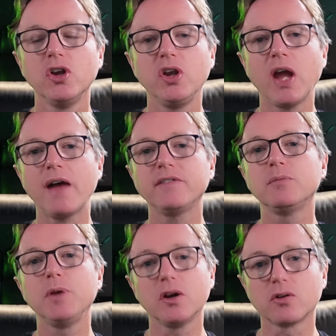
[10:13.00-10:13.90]
you have to
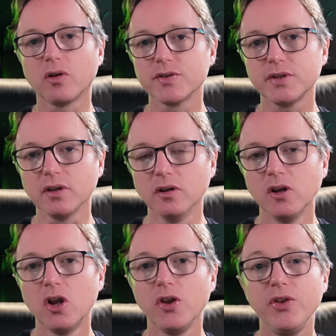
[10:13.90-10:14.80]
be across it,
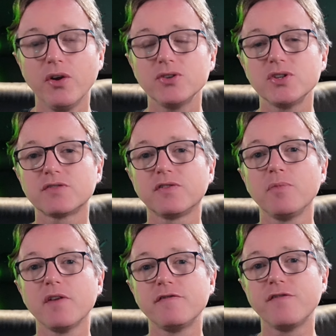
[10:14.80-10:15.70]
not just from
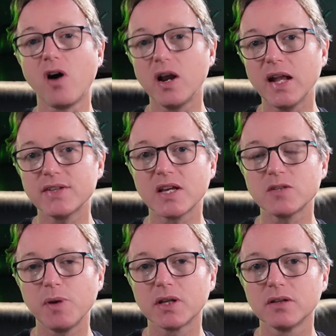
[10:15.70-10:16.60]
the finance
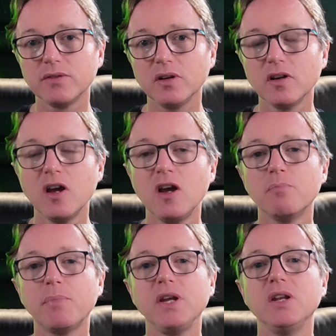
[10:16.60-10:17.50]
aspect of it,
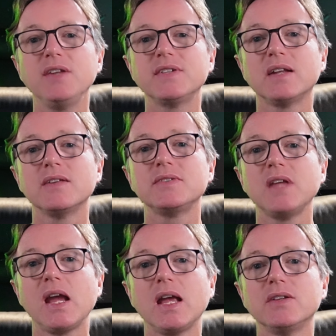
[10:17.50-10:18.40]
but you need to
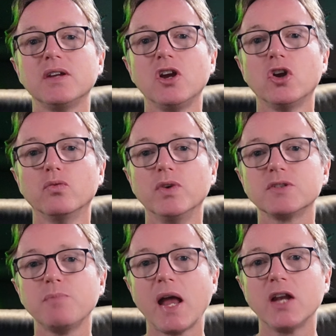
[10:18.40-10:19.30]
understand
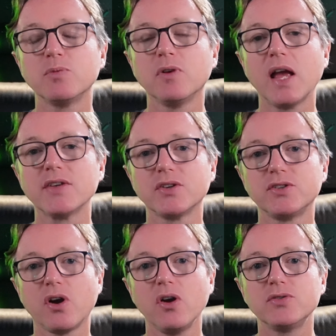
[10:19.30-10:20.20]
risk management as a
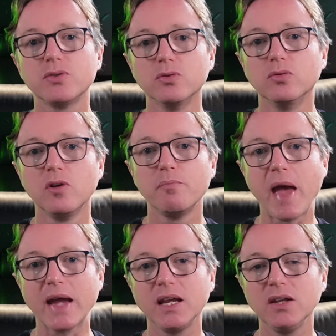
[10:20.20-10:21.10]
total
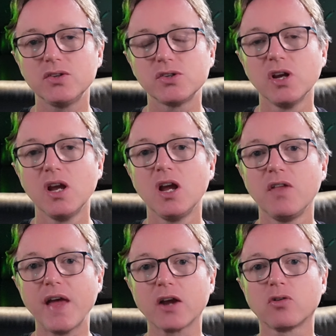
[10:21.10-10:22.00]
package
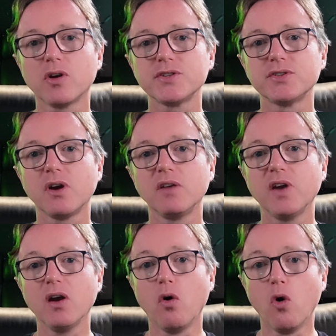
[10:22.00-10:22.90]
that crosses
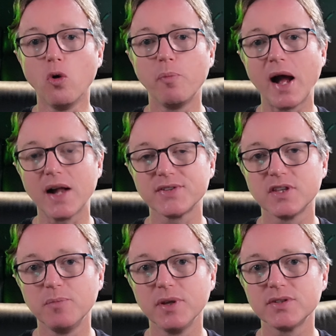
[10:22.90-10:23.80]
over all parts of
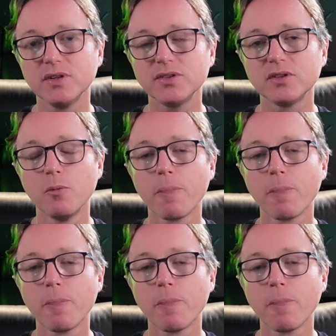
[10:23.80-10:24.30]
the business,